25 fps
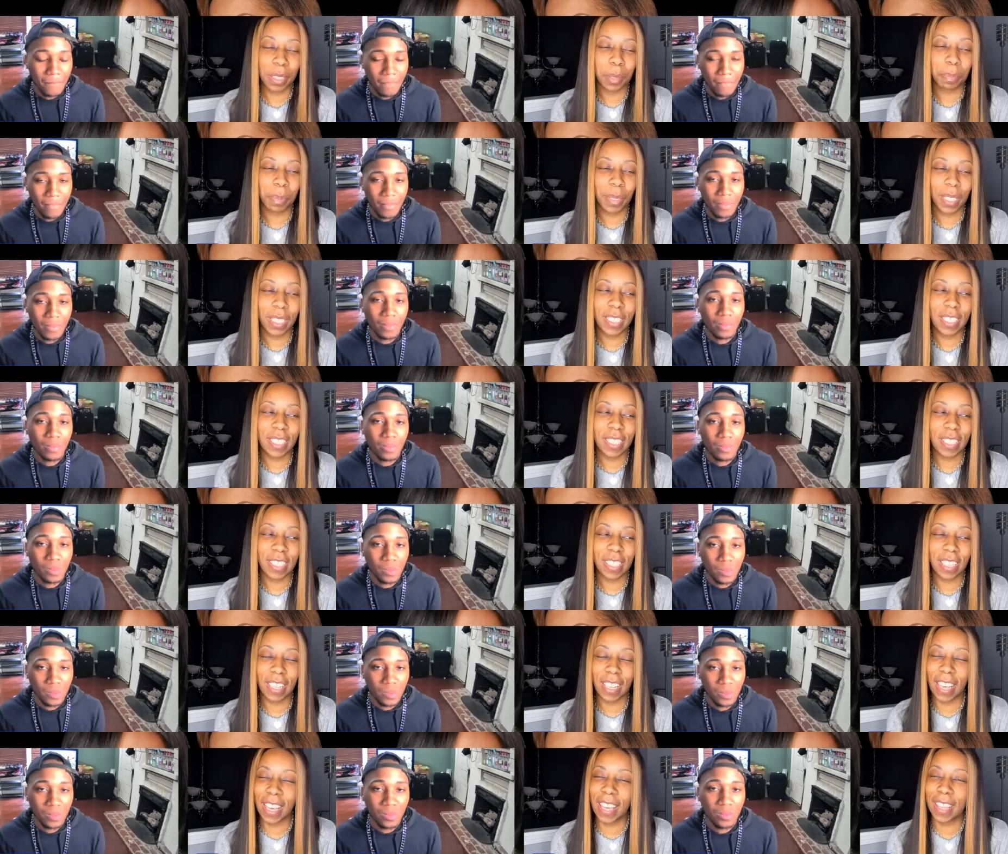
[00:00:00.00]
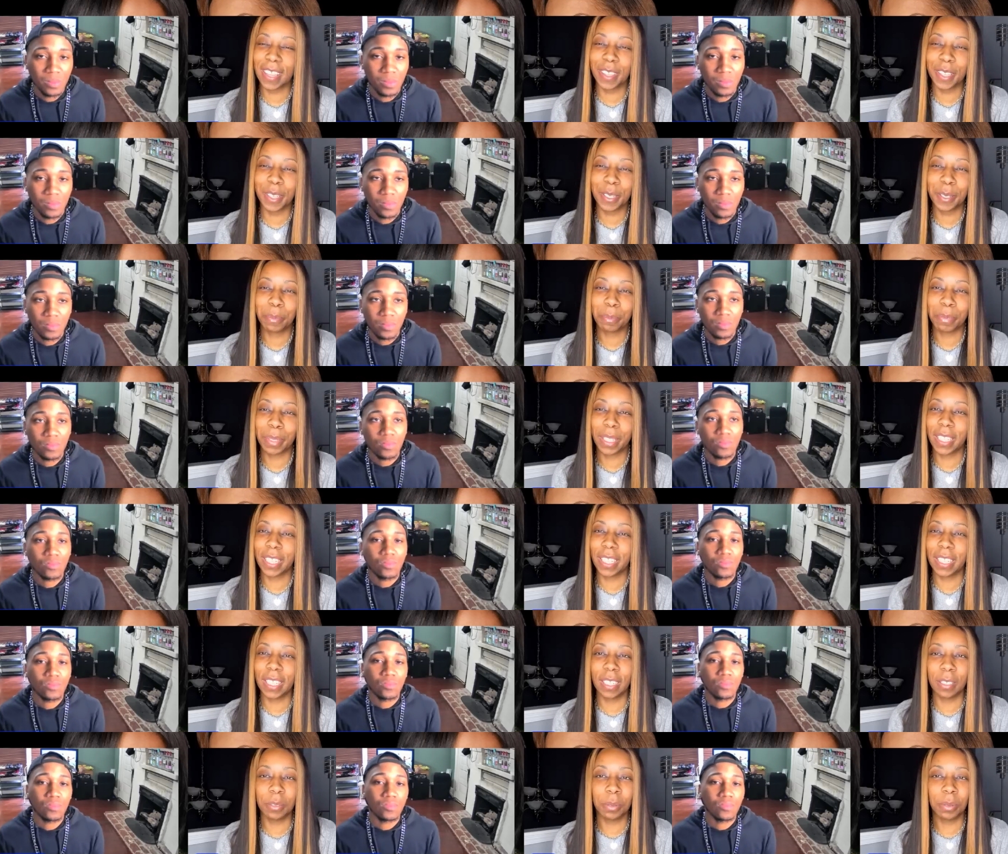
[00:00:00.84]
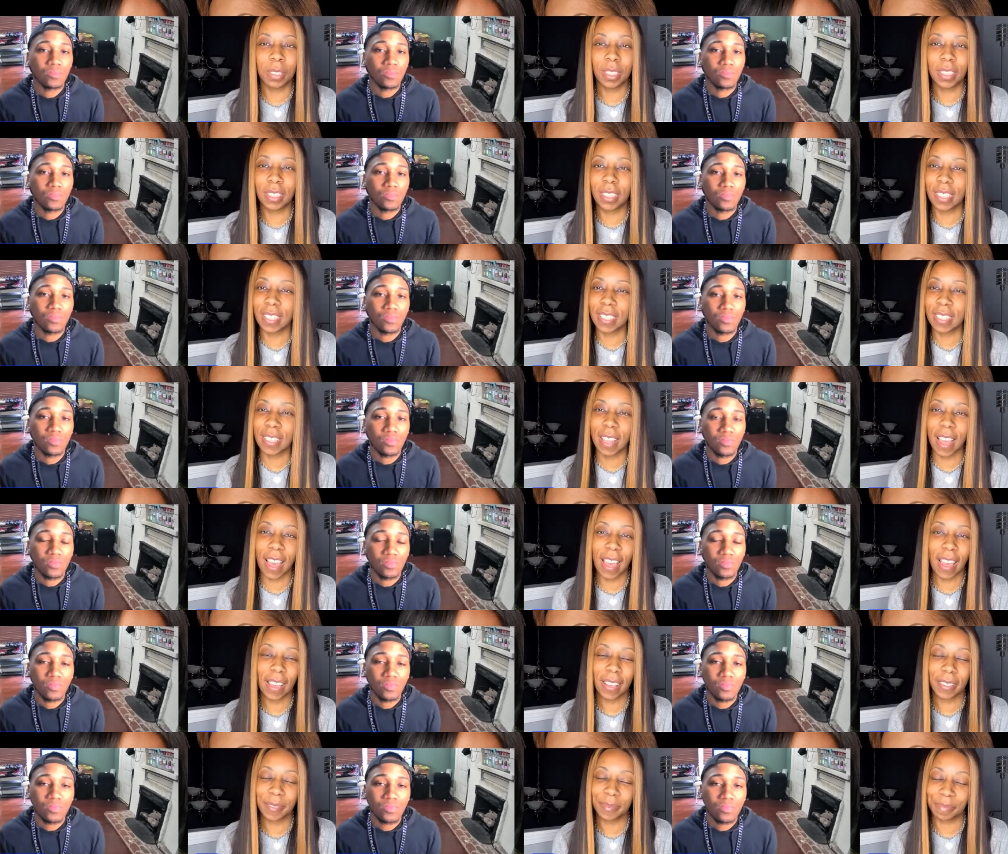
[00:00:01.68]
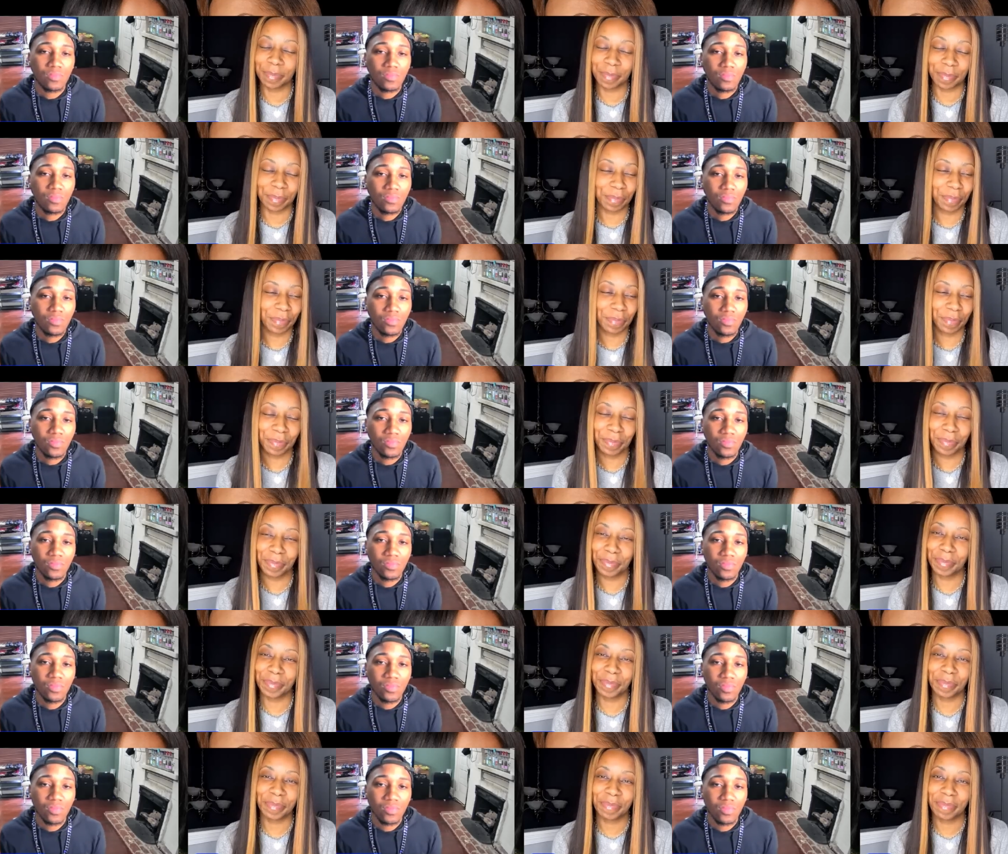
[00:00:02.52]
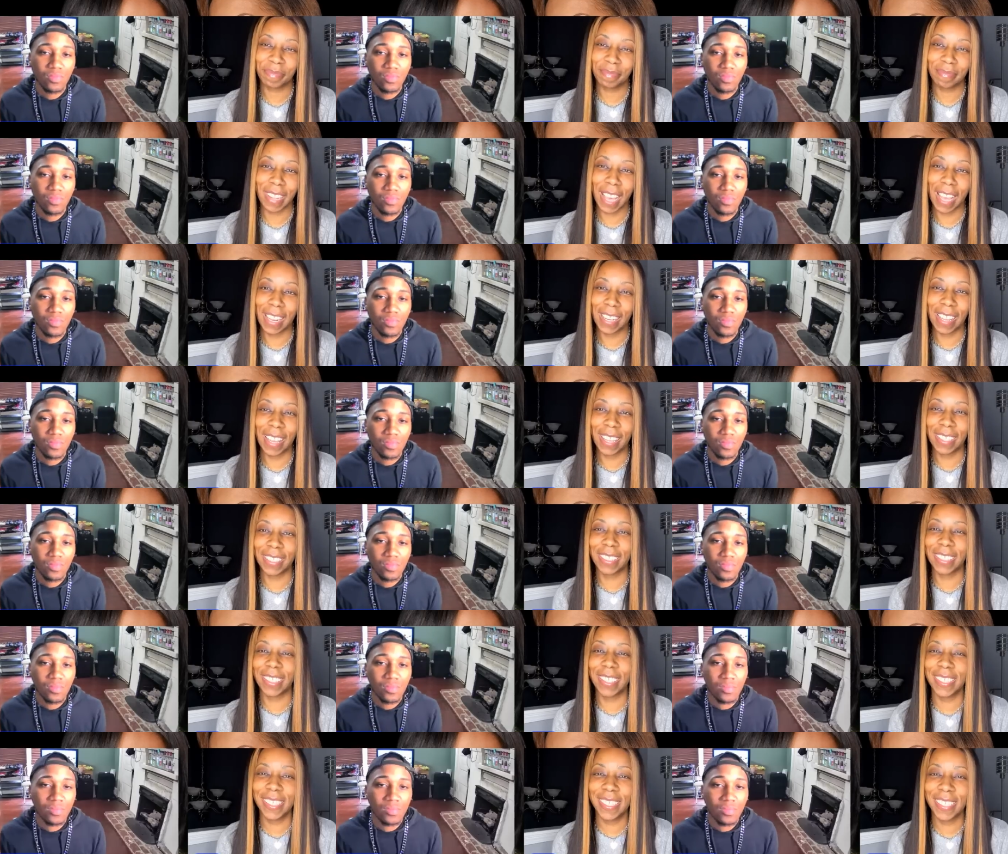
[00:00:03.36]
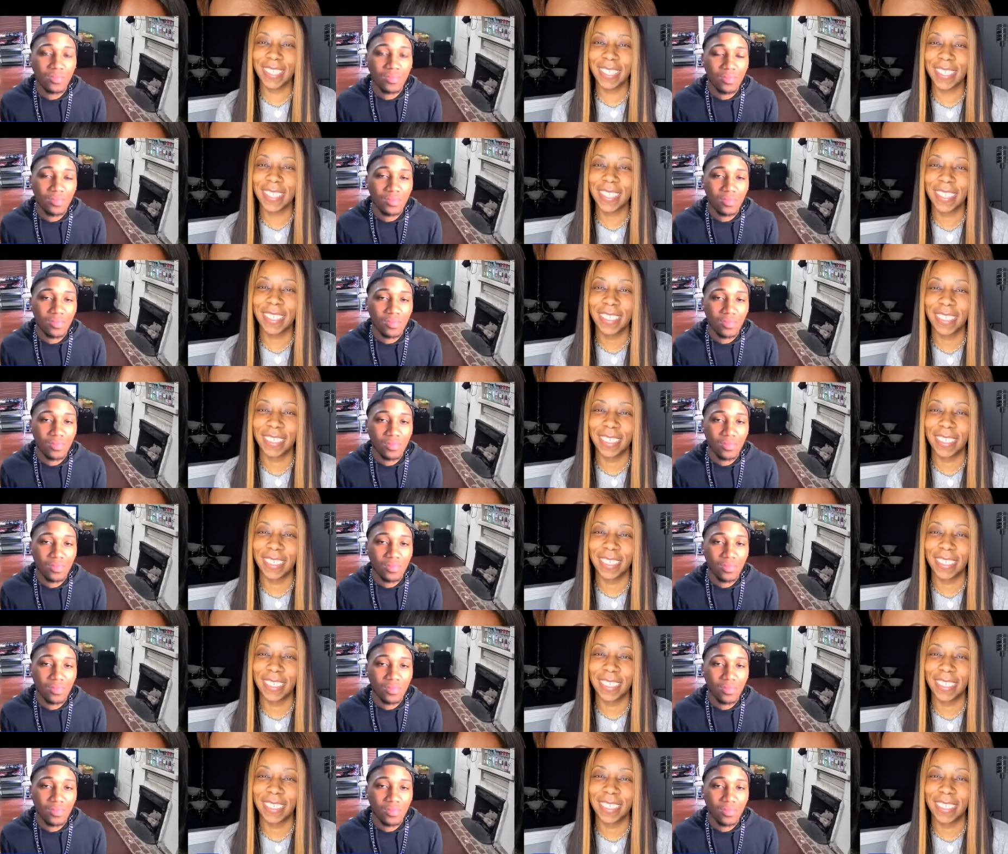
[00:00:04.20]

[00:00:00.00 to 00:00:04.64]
Speaker 1: the pieces together, but it was just like, not like this.